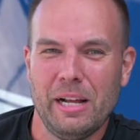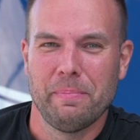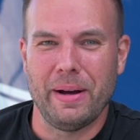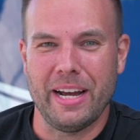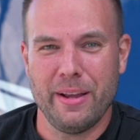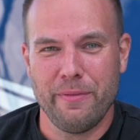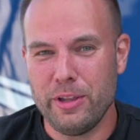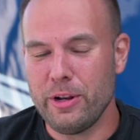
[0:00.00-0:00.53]

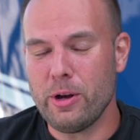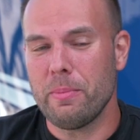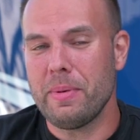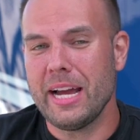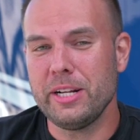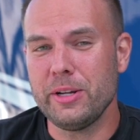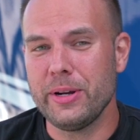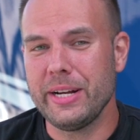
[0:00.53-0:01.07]
But if you don't
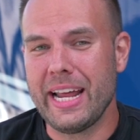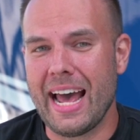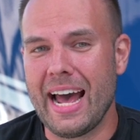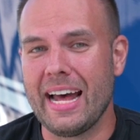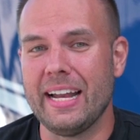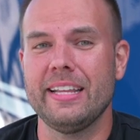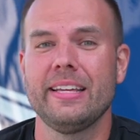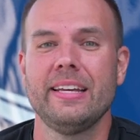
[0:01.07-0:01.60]
mind doing
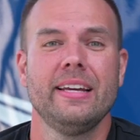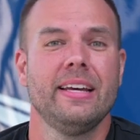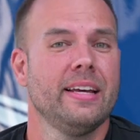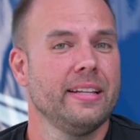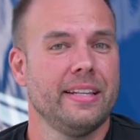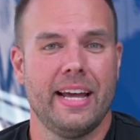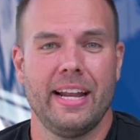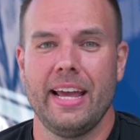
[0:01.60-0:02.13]
that,
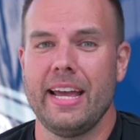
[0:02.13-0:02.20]
then